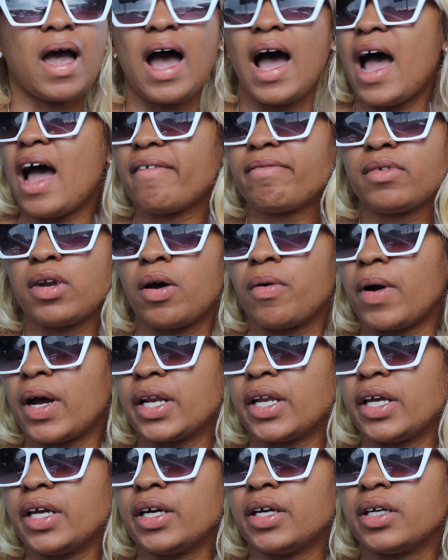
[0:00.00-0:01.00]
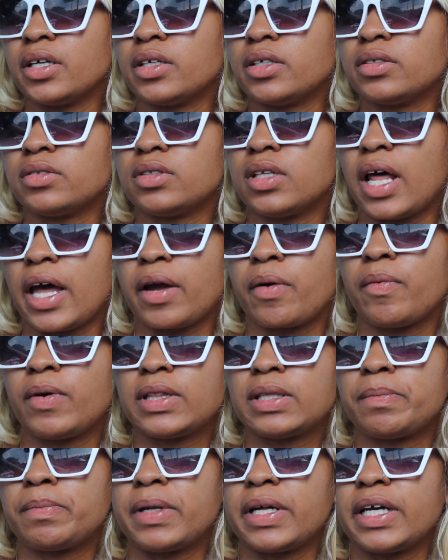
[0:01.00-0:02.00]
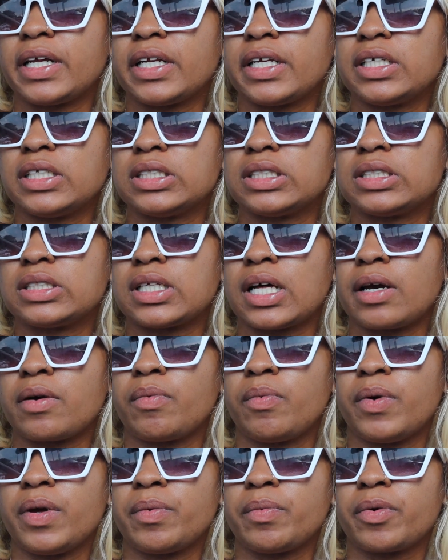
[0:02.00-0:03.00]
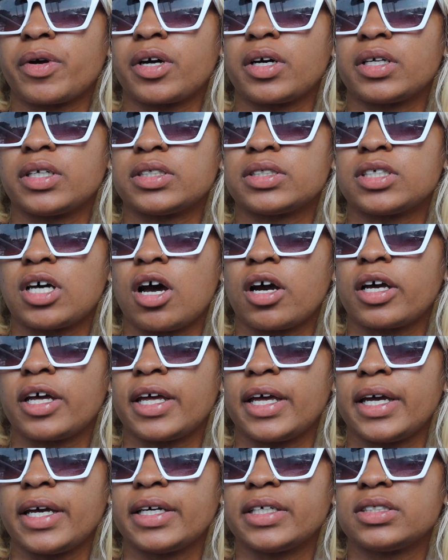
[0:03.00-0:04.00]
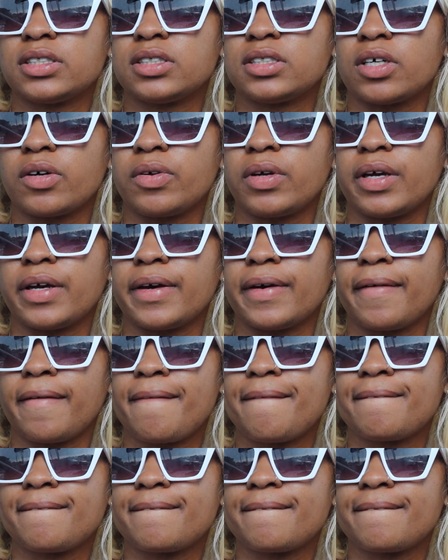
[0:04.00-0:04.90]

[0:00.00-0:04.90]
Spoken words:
have no idea like what the plan is, like when we're gonna talk again. So yeah,